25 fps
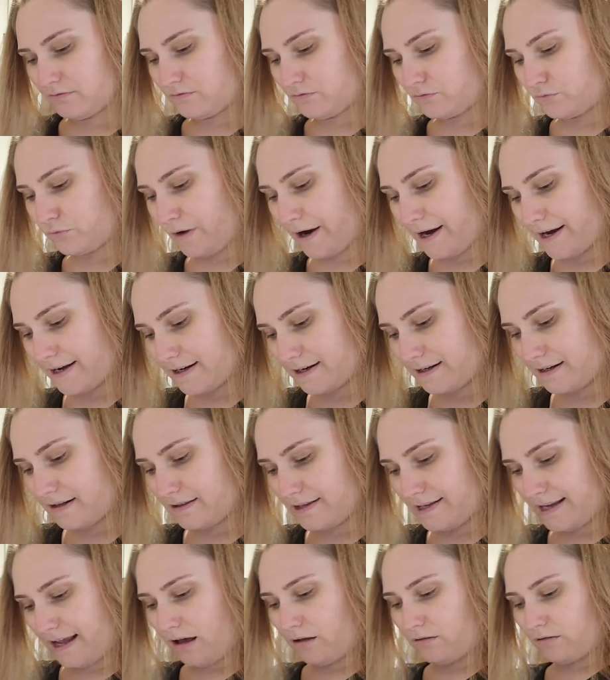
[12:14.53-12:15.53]
write it in
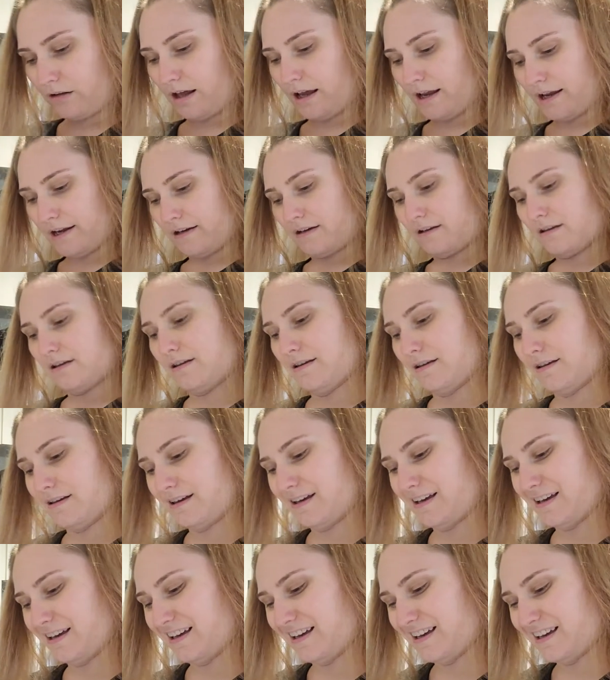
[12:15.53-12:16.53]
the outline.
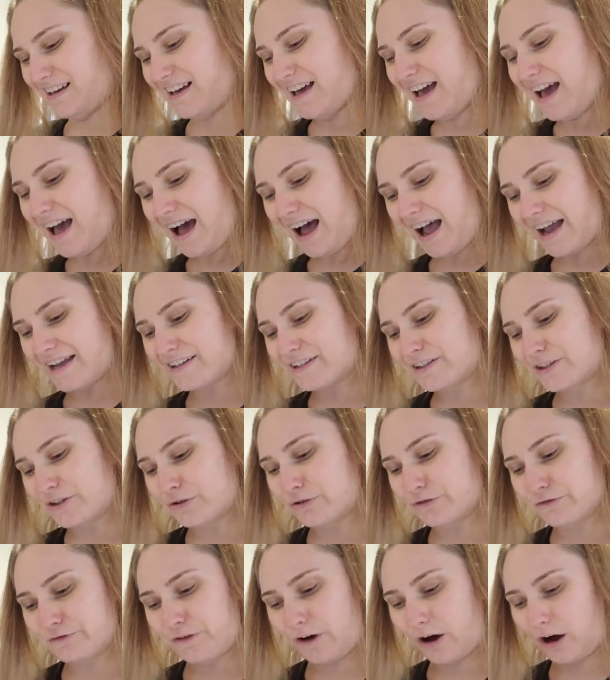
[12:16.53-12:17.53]
I
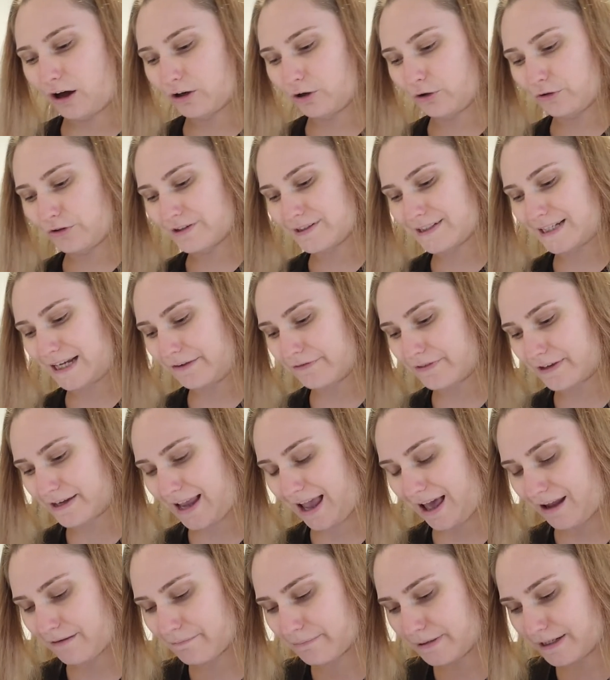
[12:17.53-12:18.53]
do follow the Save the
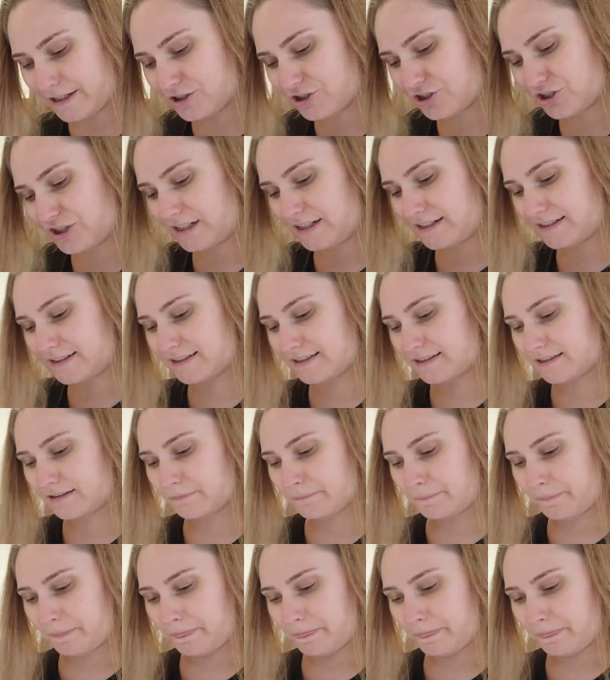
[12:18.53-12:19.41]
Cat beat sheets,